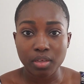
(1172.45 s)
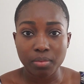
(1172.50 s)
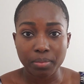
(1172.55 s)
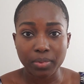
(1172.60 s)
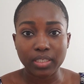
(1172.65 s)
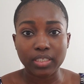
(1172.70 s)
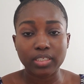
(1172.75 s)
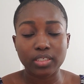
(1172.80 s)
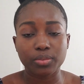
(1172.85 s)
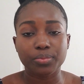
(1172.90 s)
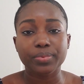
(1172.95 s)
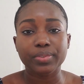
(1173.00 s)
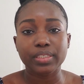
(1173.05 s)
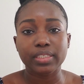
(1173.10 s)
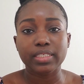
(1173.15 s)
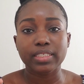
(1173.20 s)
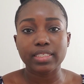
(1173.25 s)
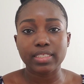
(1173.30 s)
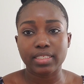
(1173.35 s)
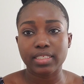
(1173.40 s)
because it
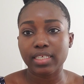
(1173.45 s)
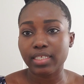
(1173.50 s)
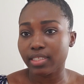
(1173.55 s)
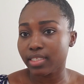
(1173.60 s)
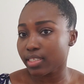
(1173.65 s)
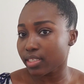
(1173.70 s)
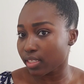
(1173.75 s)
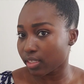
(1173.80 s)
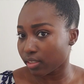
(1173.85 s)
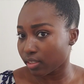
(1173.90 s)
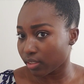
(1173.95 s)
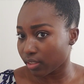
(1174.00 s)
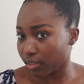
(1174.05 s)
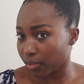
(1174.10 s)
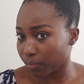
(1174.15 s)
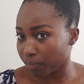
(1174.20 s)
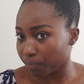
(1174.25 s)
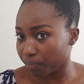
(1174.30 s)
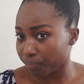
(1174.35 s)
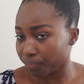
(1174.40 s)
really sits
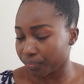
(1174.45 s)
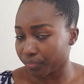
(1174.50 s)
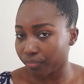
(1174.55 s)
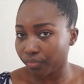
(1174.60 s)
and